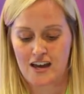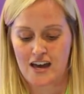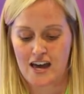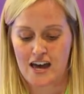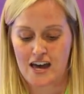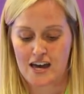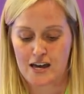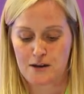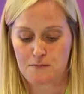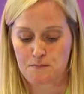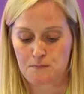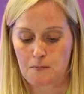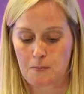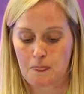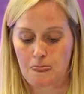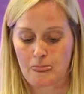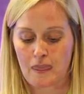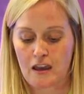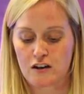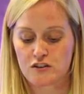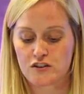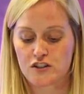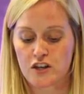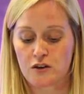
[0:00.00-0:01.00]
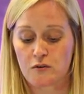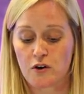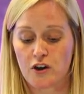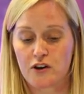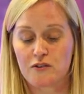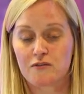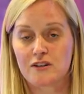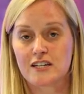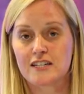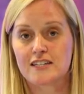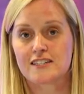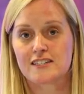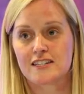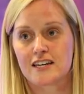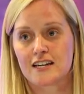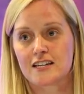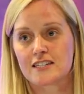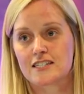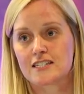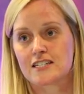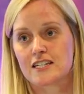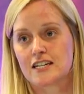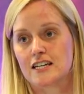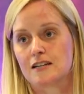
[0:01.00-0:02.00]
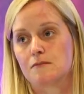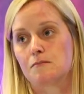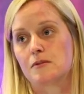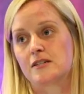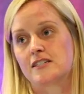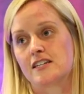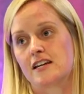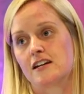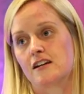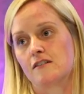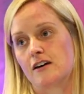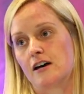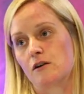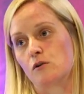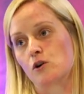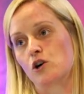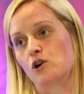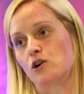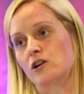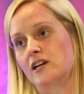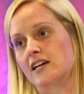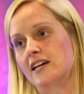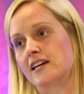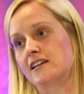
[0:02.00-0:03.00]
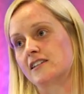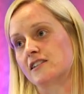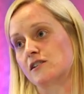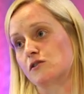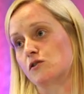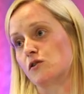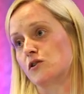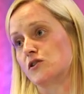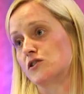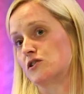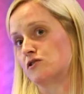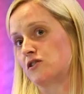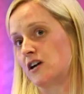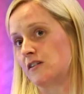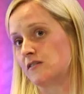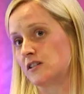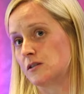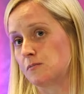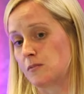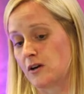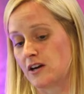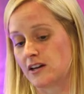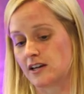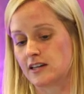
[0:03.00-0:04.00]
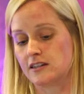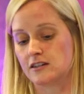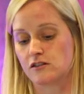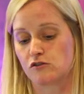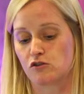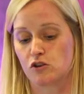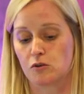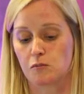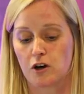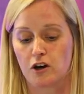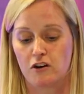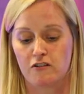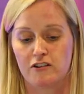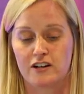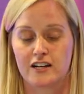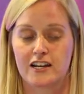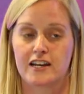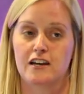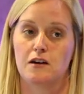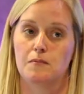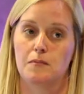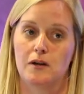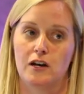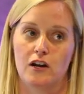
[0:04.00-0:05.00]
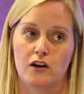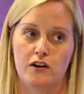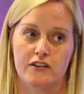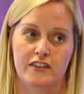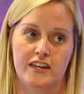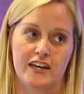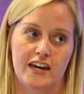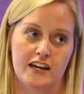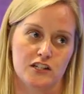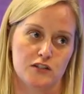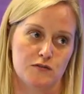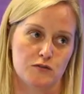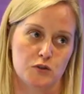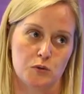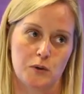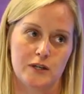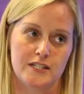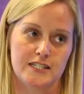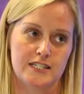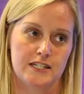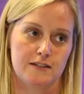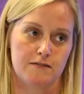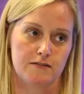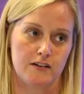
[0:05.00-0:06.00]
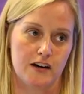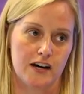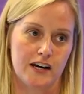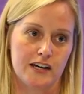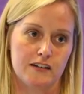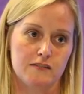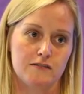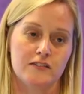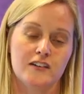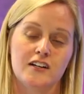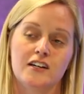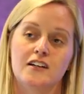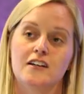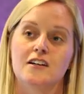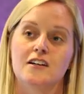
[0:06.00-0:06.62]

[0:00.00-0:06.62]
So only 16% of our colleagues across the Travis Perkins Group currently are below the age of 25.